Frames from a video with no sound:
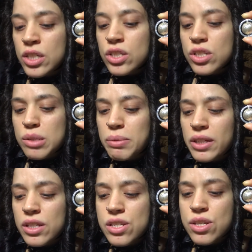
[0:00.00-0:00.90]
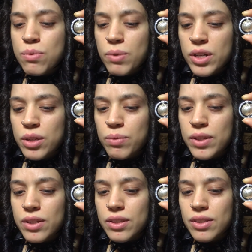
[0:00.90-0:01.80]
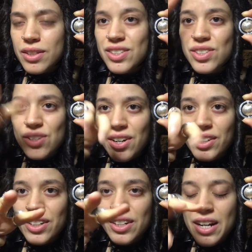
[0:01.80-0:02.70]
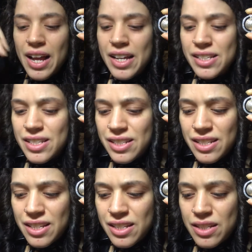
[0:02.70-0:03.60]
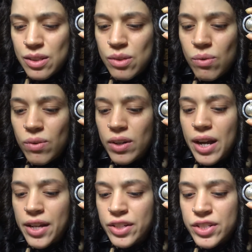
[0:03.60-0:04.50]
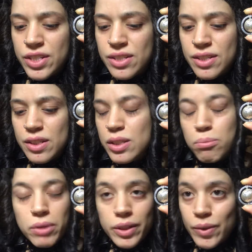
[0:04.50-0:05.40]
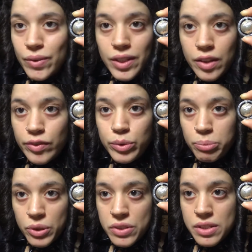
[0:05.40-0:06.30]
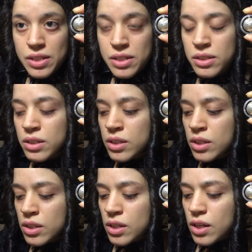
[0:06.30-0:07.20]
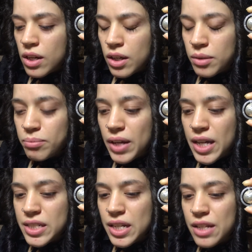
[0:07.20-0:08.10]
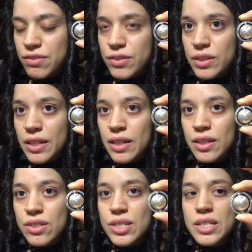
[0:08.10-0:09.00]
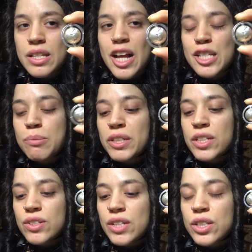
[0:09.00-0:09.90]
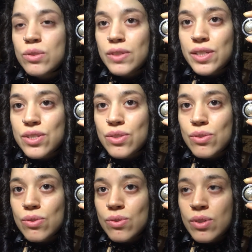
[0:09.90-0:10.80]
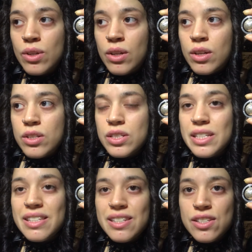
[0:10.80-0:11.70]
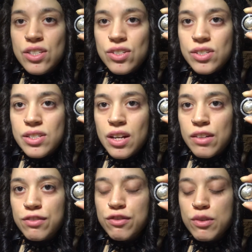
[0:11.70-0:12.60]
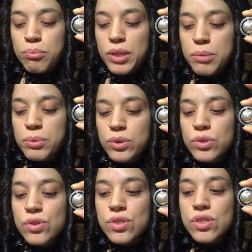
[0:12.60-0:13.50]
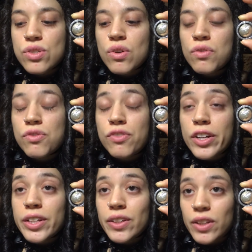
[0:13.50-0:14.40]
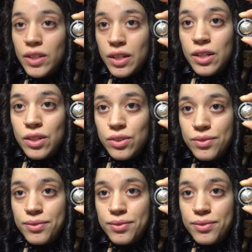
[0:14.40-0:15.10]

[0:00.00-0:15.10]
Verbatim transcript: Just because you work with uh, darker entities or energies doesn't make you an evil person. Um, and I feel like there's this aspect here that you need to distance yourself from people who just don't fucking get it